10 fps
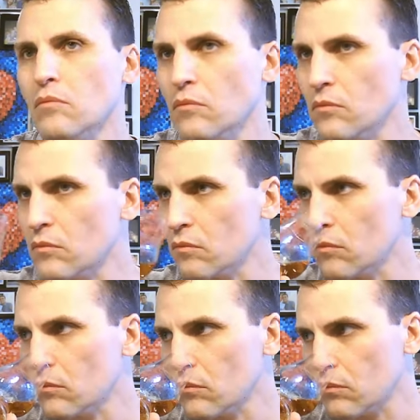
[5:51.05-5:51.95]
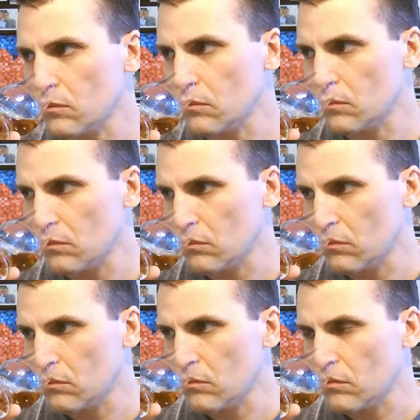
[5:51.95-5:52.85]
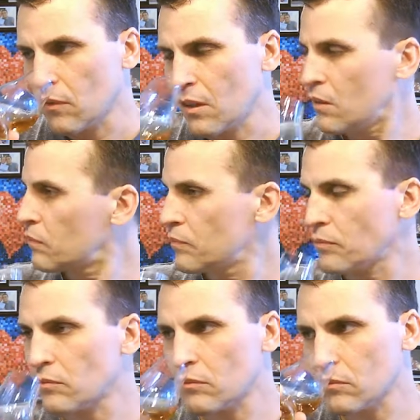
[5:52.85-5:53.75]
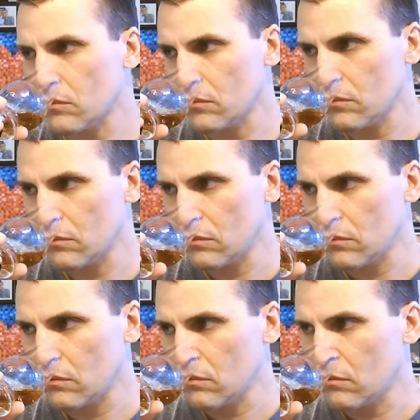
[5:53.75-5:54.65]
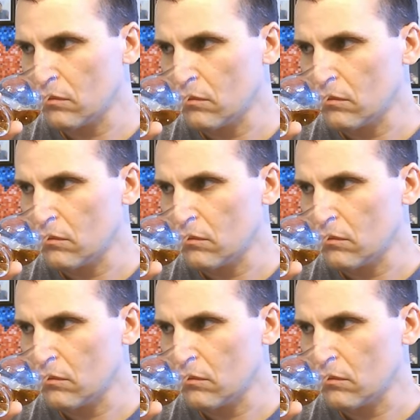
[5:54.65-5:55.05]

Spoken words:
[no speech]